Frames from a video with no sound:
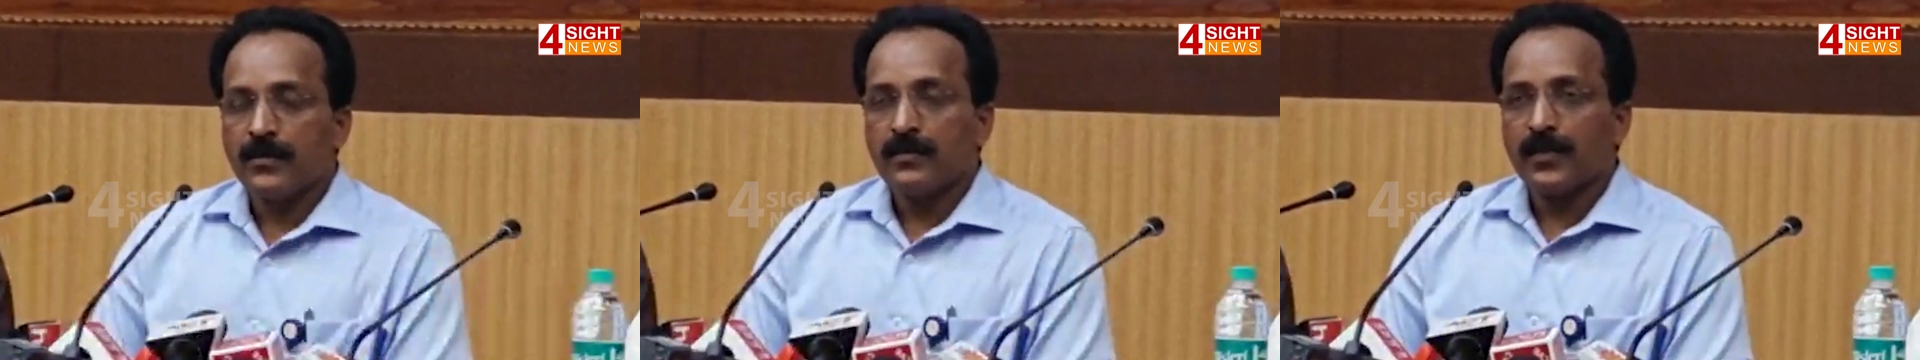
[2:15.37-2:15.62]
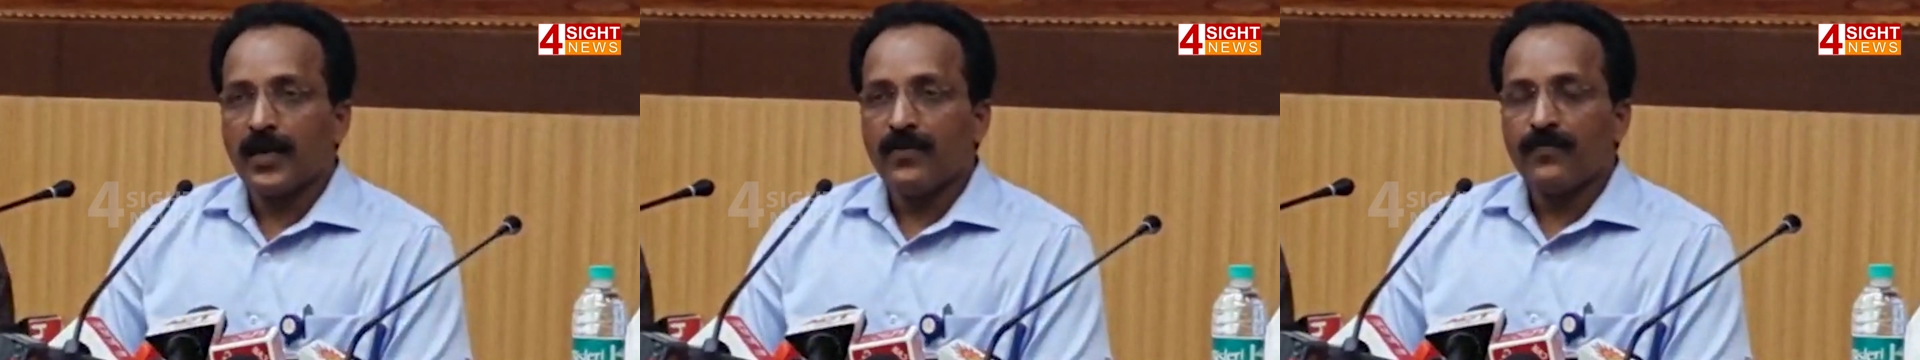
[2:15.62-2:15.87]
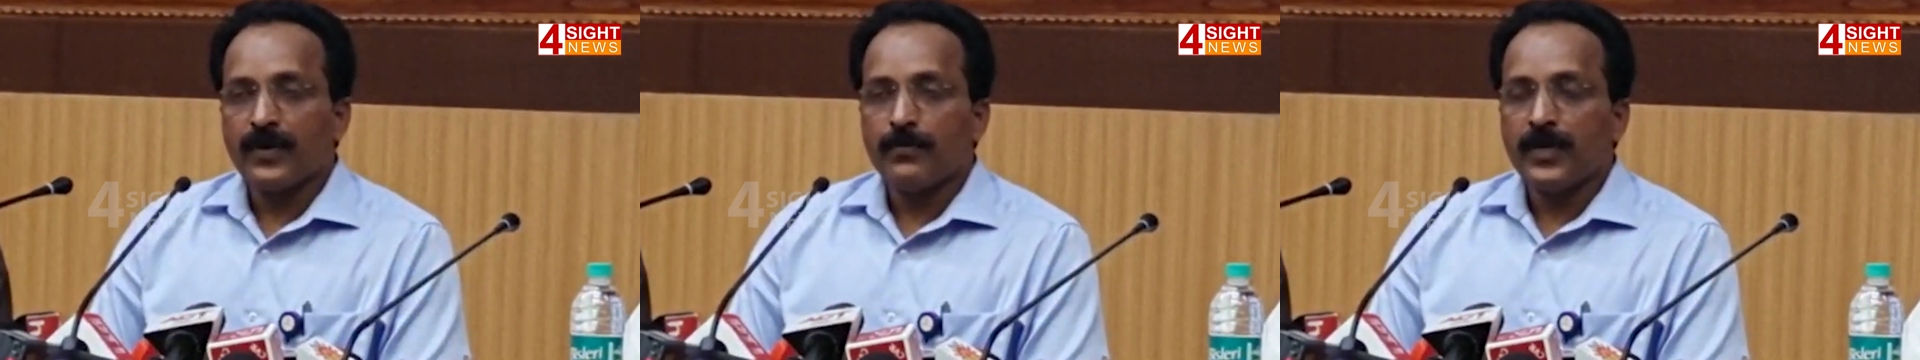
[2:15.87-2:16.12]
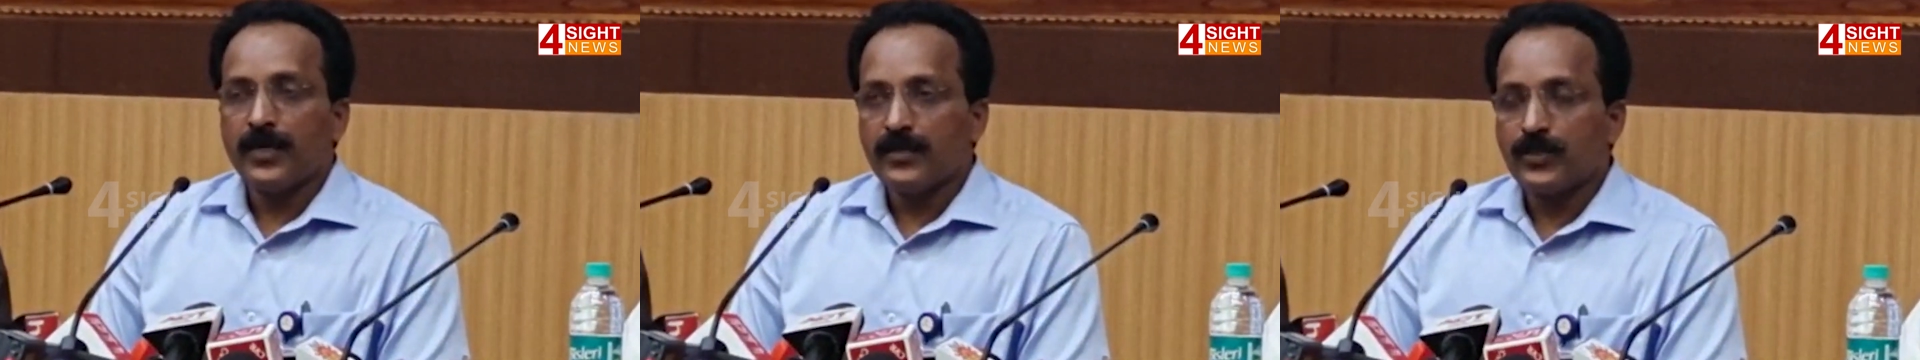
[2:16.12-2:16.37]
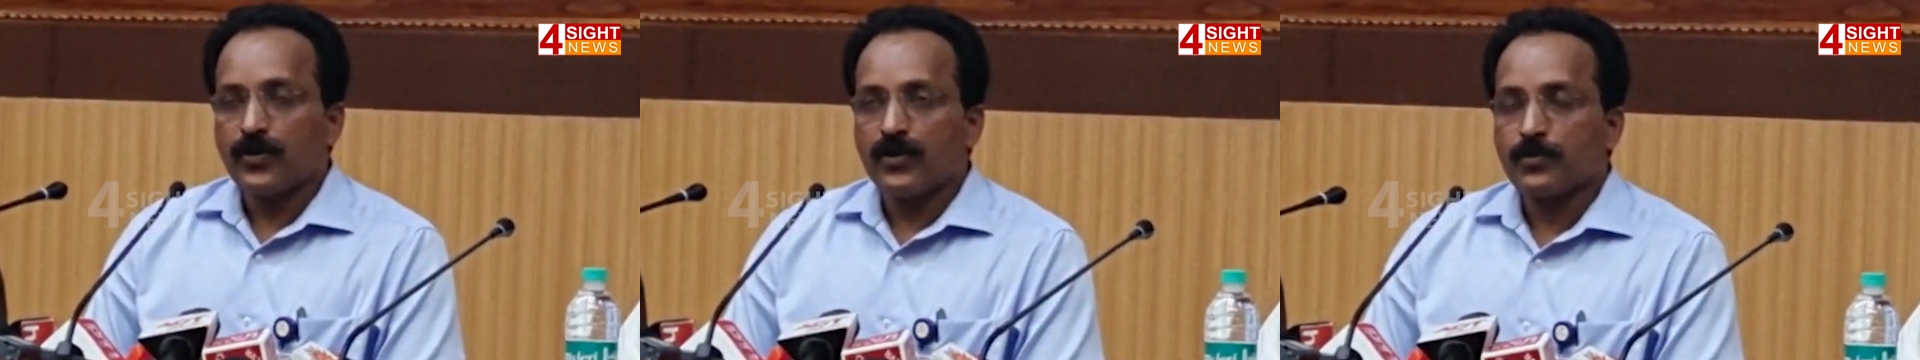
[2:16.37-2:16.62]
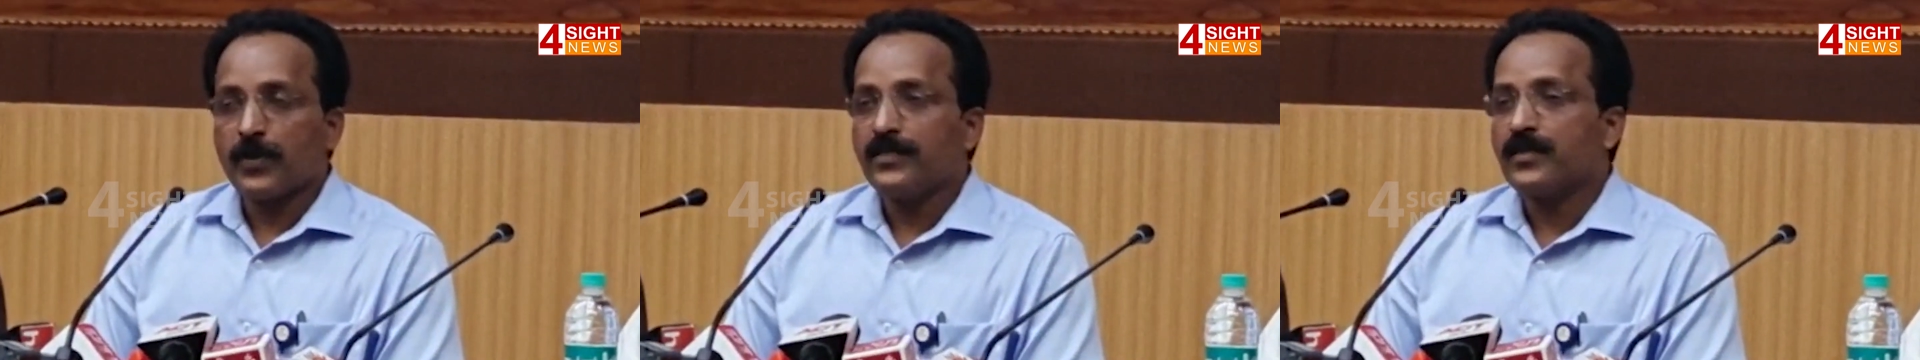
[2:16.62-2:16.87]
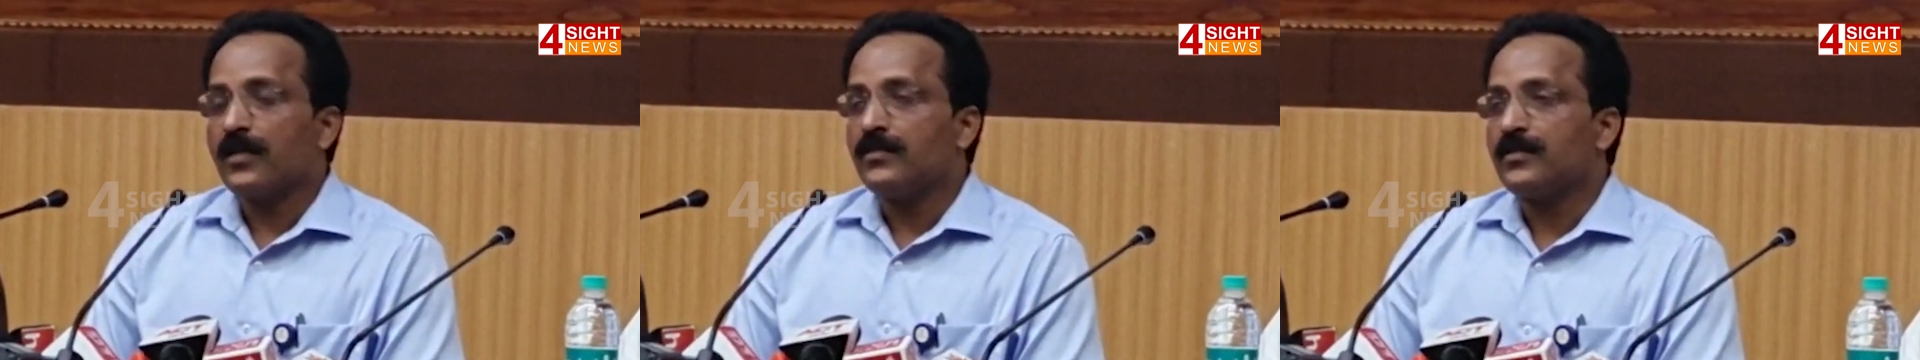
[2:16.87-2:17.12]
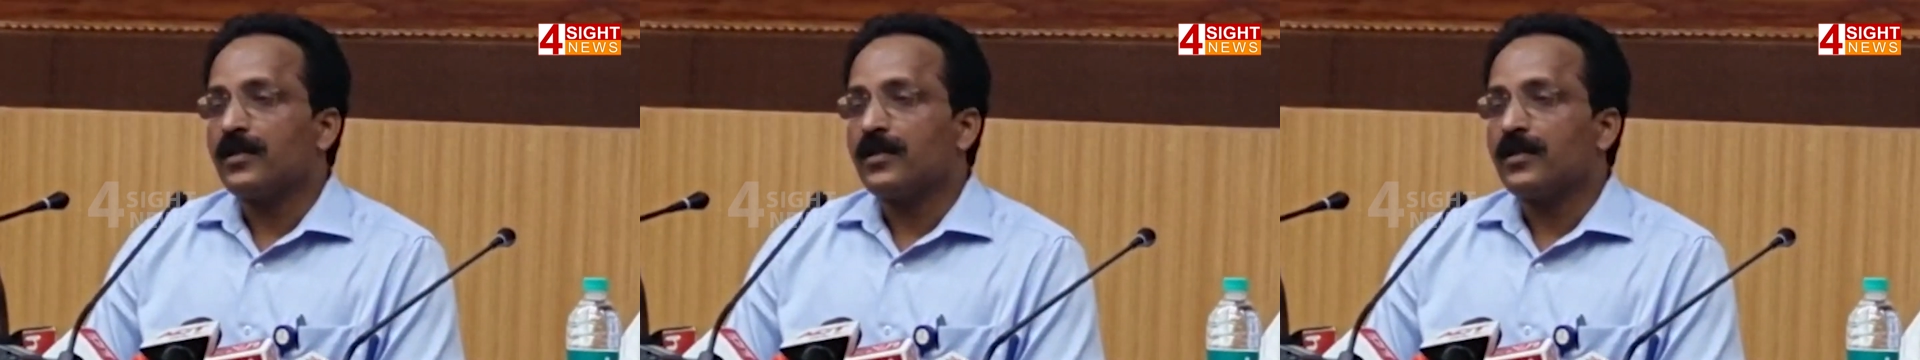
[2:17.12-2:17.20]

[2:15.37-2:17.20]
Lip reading: 3 from Indian Institute of Space Science